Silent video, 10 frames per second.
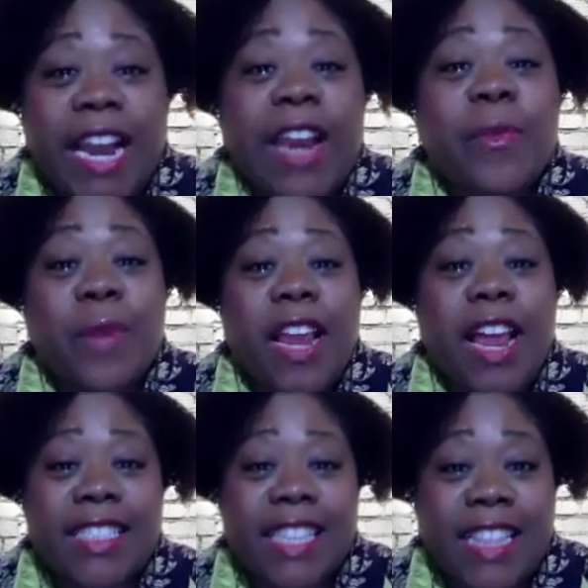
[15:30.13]
I didn't
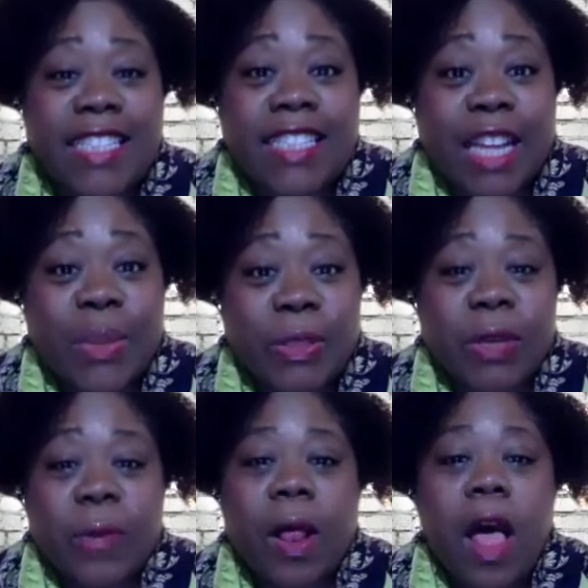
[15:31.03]
realize that the sets were
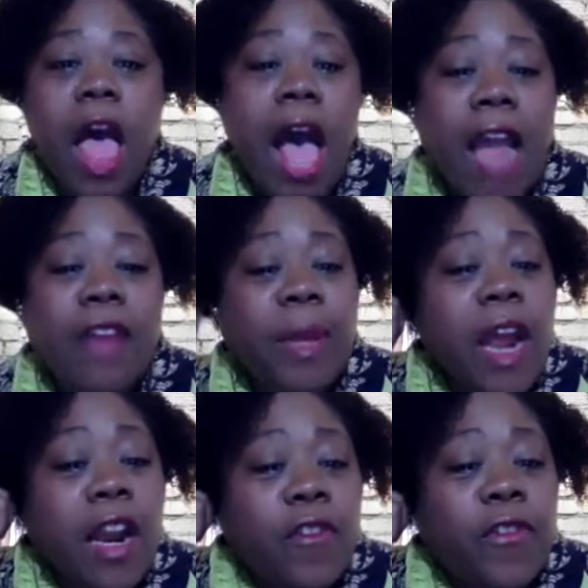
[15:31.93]
so well. I've been
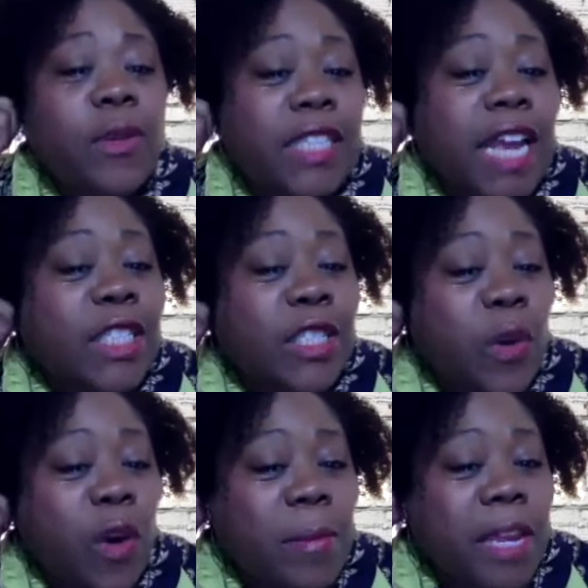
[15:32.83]
on a few sets.
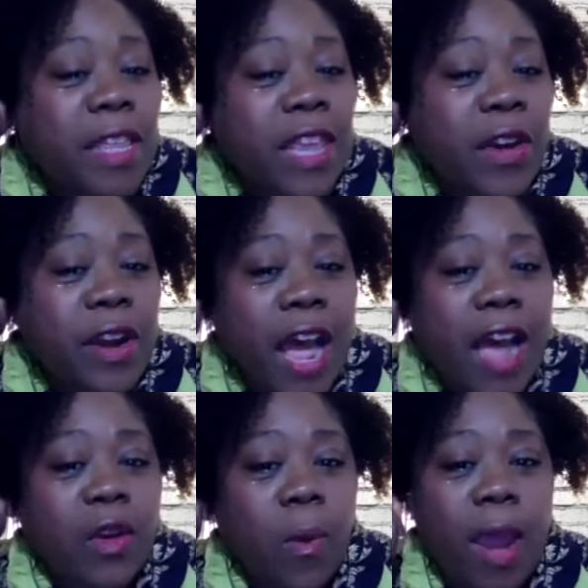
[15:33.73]
Normally they're
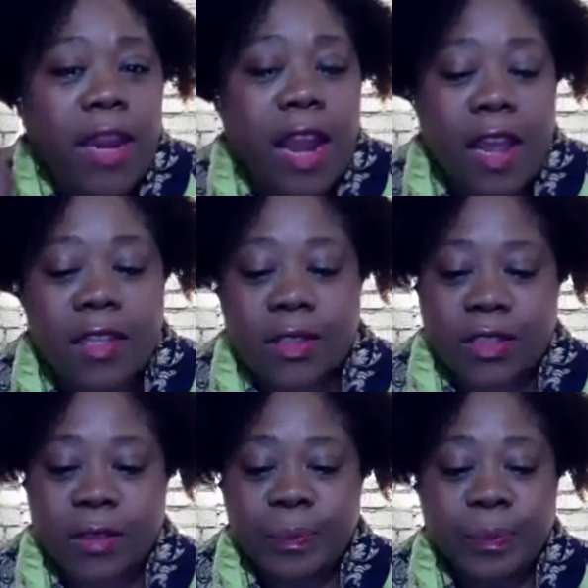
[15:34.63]
not quite
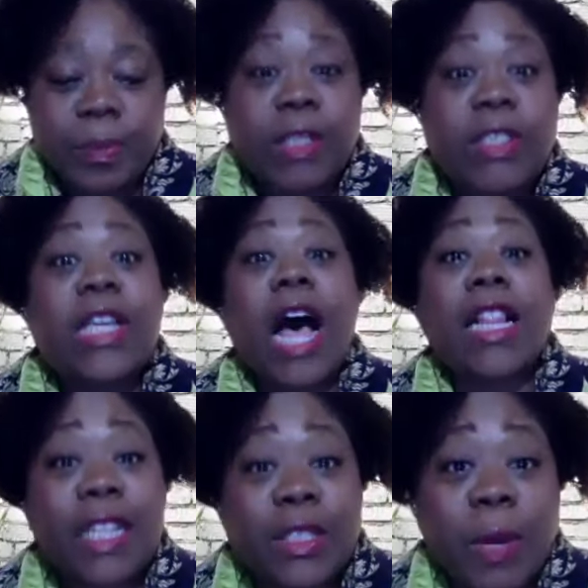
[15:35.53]
as
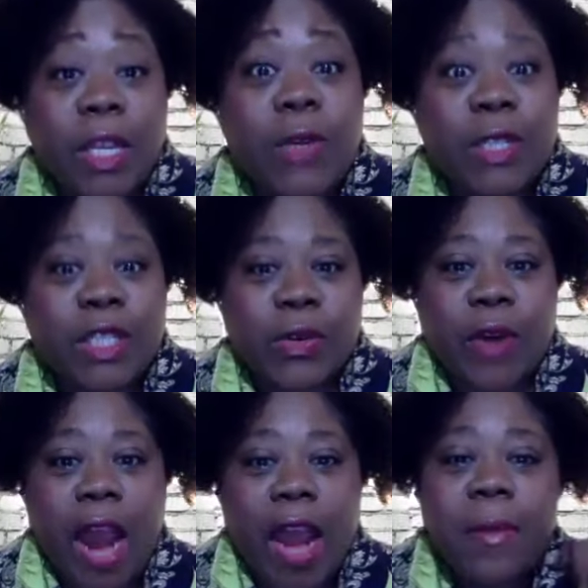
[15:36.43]
solid as what you
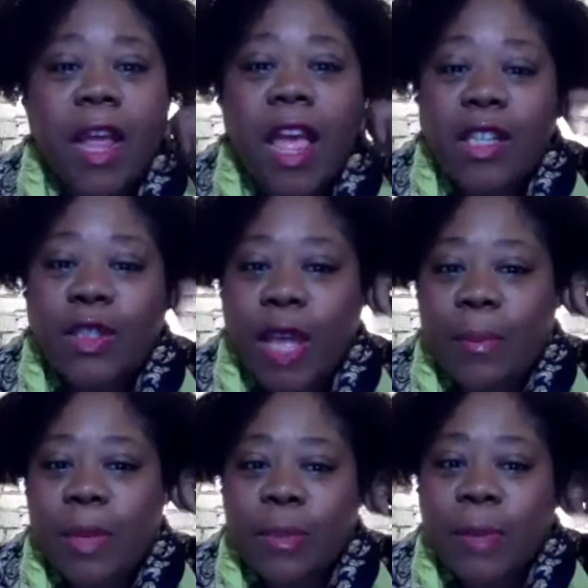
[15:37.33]
described. So
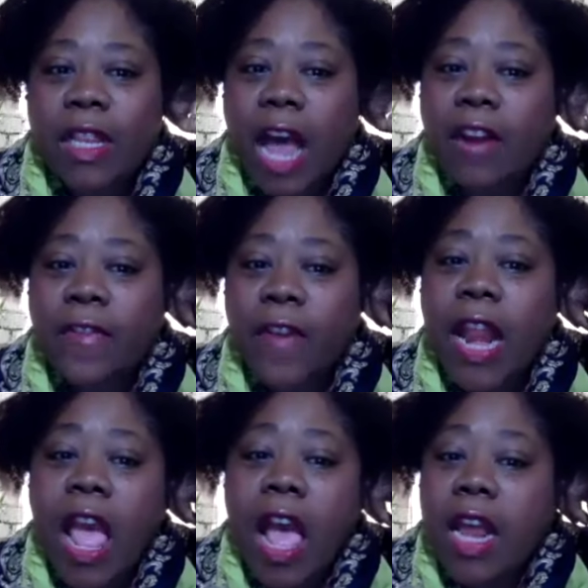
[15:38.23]
that must be a lot of fun.
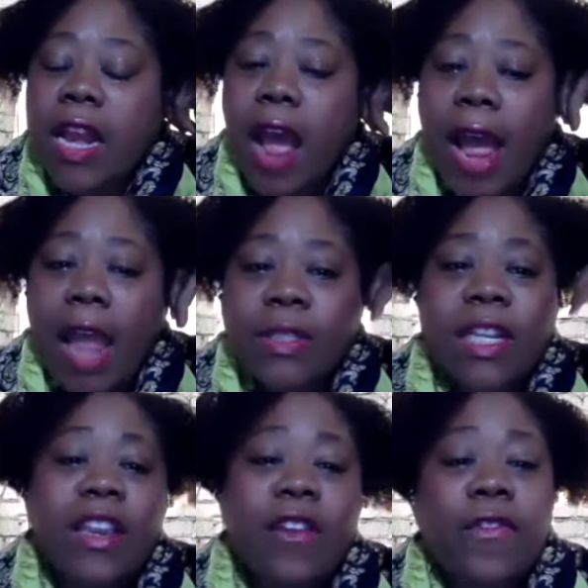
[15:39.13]
Now, I was
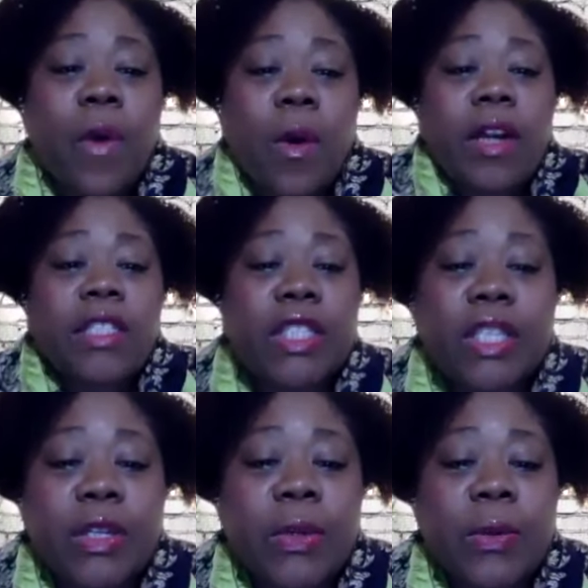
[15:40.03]
looking forward
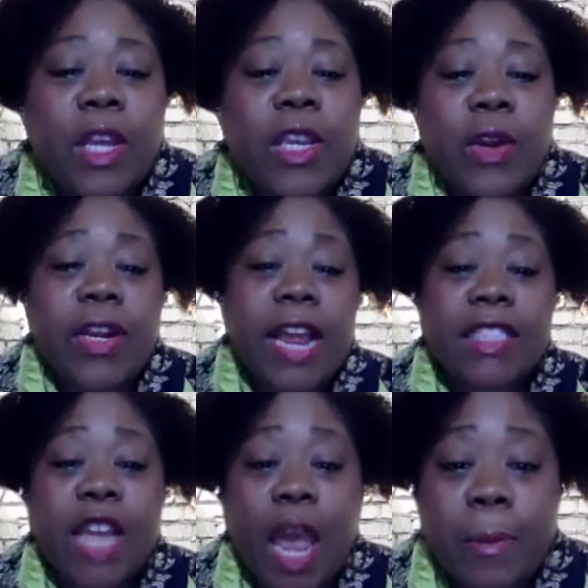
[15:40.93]
to your
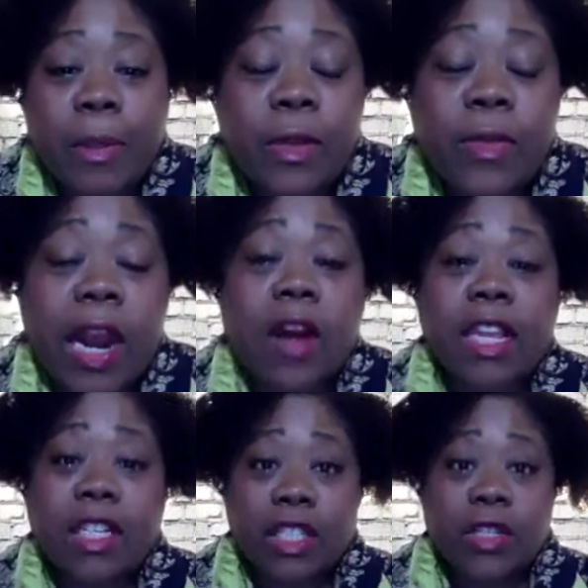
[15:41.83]
next episode that I'll
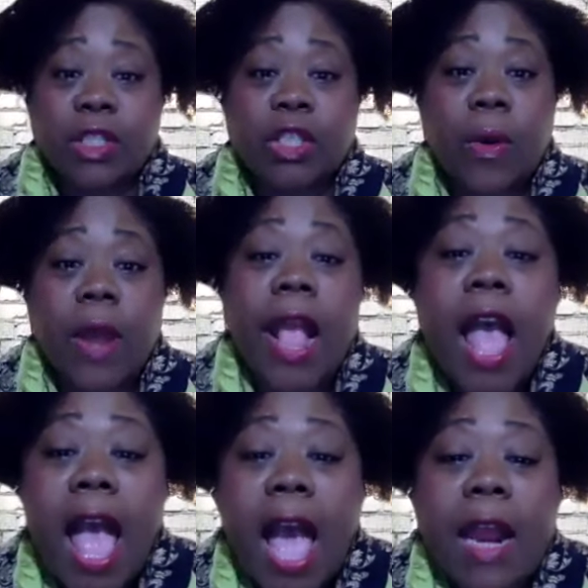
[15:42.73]
get to enjoy.
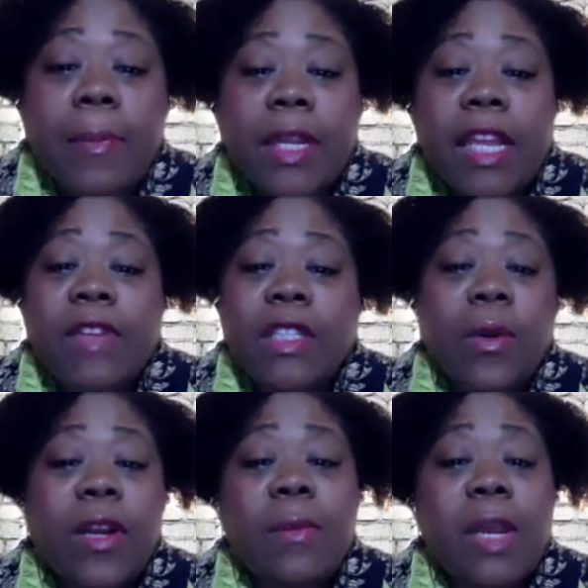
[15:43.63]
And I believe it's
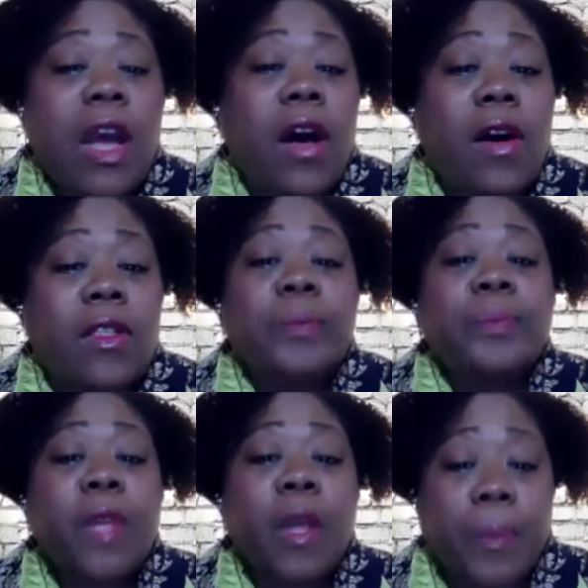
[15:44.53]
going to be called
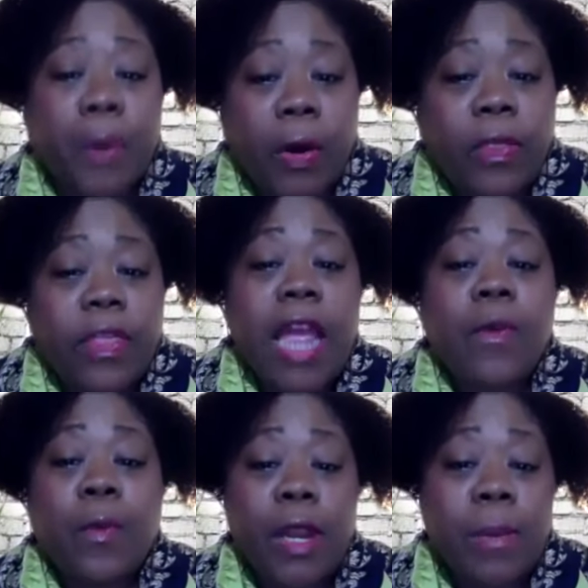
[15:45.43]
Birth
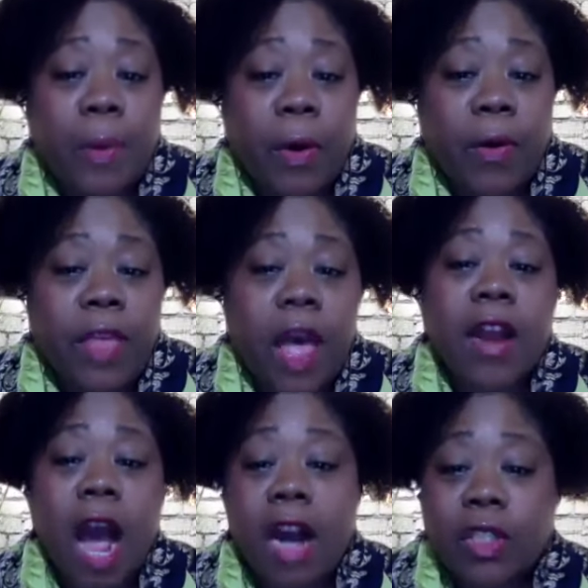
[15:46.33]
and Rebirth
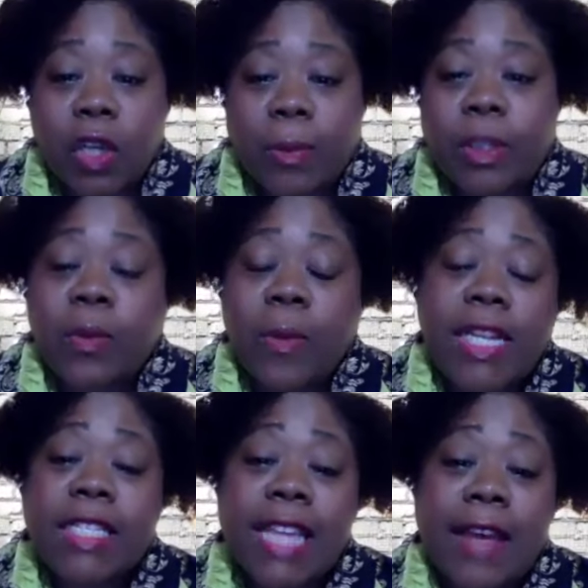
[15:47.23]
on October
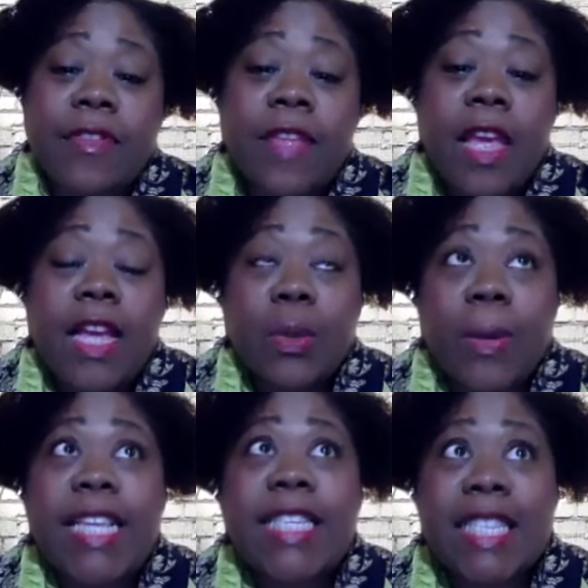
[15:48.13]

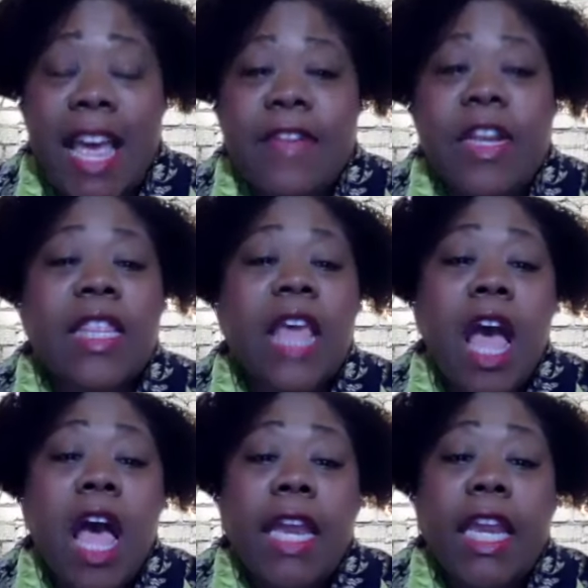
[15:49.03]
27th
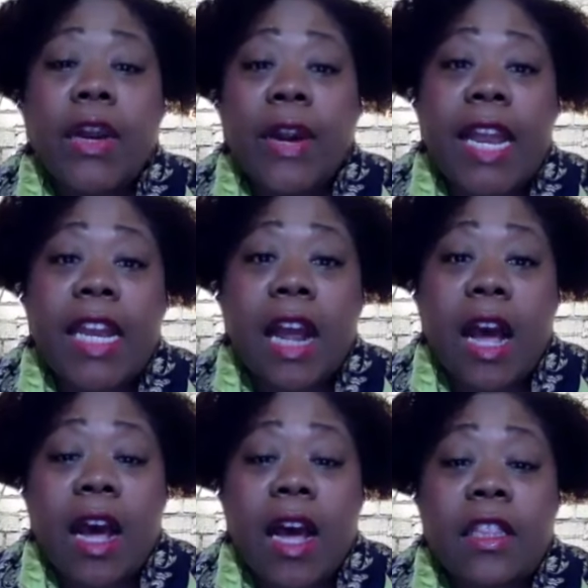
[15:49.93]
here in
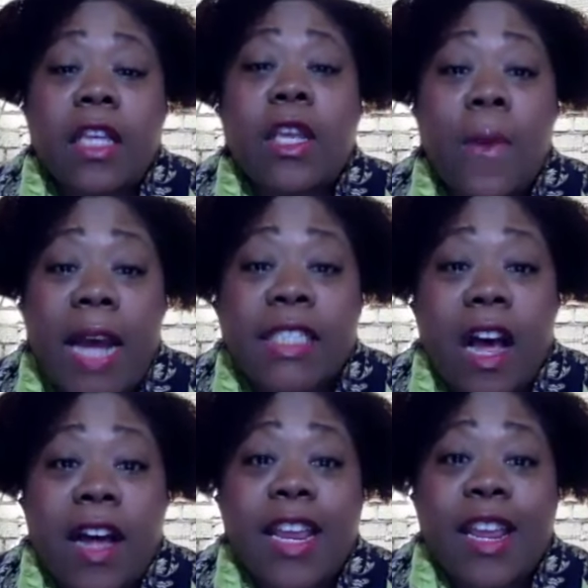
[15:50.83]
the US
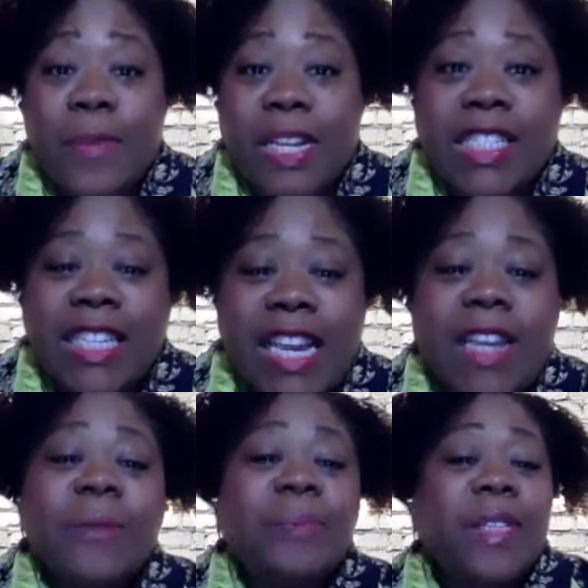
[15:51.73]
on NBC.